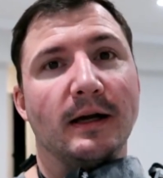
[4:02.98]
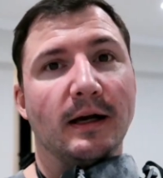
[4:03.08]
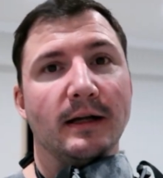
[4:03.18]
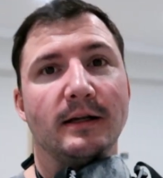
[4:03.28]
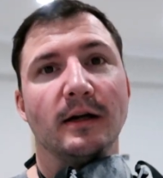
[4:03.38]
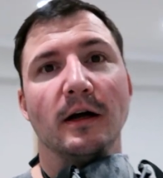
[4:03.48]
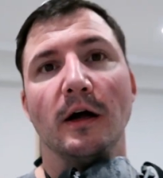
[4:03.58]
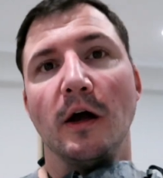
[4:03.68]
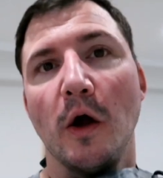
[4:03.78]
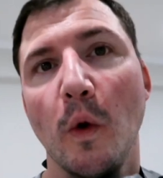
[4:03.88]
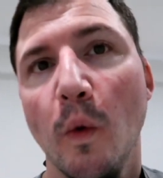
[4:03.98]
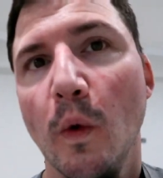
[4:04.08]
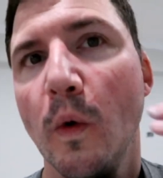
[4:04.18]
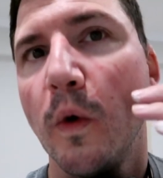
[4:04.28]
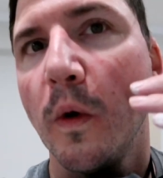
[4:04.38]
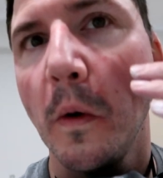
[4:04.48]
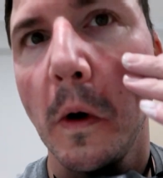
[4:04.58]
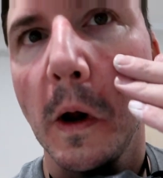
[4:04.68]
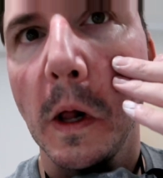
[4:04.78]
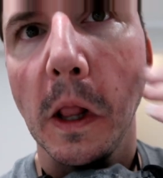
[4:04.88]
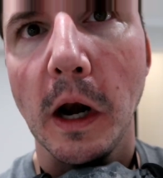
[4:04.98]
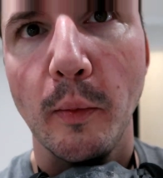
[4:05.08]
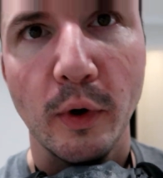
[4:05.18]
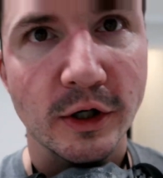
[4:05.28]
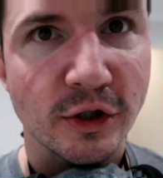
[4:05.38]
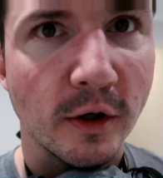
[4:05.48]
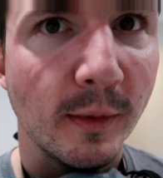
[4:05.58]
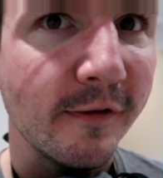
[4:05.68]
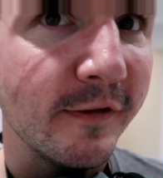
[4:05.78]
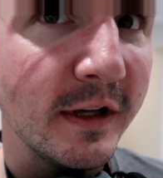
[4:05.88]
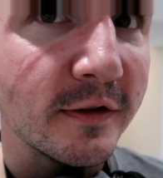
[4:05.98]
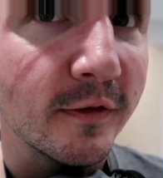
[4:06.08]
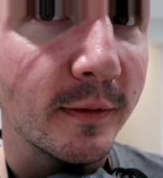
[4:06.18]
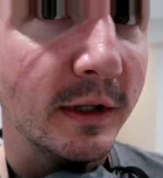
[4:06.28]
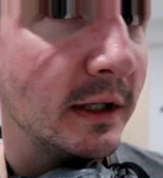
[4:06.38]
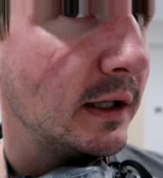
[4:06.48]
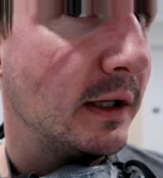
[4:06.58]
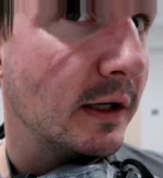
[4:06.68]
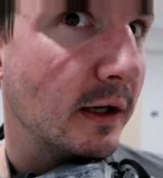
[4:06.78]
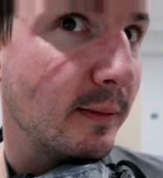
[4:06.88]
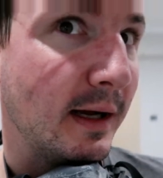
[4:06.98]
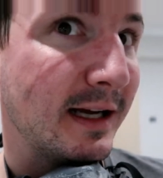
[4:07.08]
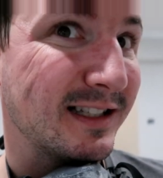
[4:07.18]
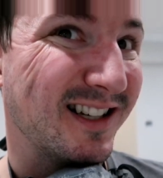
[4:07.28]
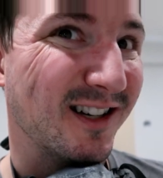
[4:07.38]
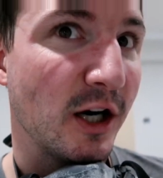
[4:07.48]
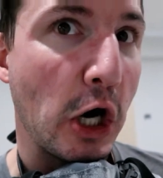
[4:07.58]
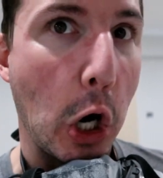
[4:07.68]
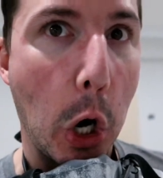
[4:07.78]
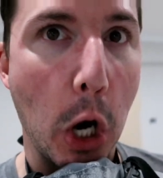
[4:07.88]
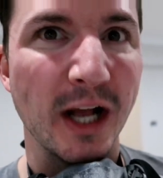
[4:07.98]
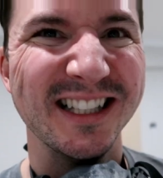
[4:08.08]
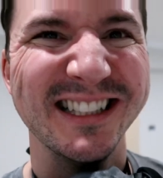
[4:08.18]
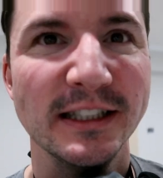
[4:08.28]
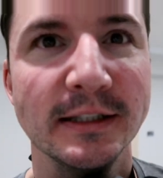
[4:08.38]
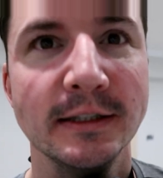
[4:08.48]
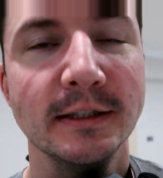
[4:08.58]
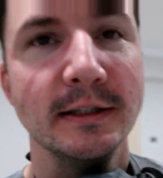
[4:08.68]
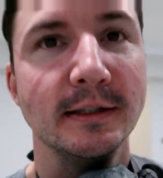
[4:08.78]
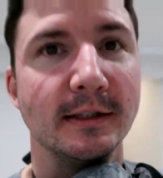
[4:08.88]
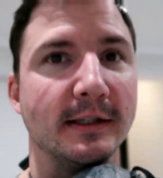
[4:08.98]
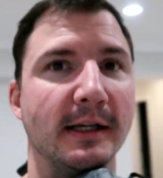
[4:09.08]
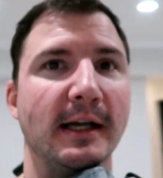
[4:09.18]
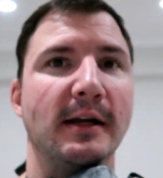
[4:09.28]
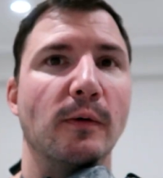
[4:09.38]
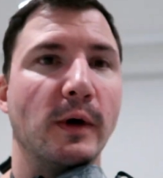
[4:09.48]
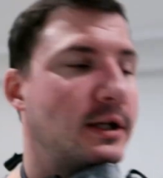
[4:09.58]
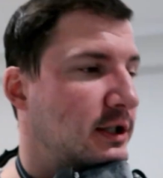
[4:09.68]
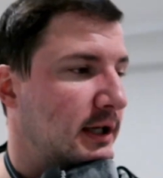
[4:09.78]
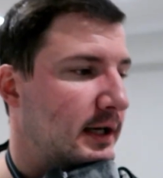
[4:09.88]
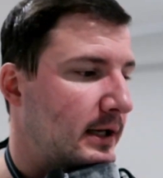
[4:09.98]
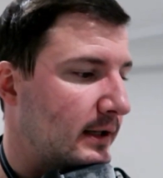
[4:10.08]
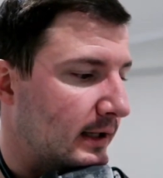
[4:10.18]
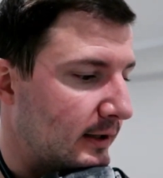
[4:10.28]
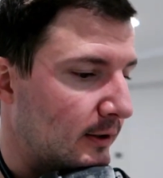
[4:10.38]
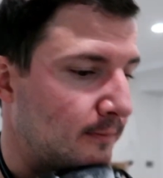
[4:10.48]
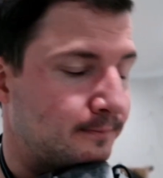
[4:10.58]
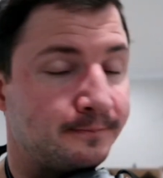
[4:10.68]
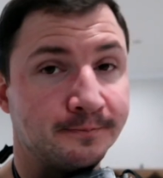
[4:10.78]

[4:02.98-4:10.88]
I, uh, whew, a lot of pressure on my face from the uh, mask here. And a raging headache later.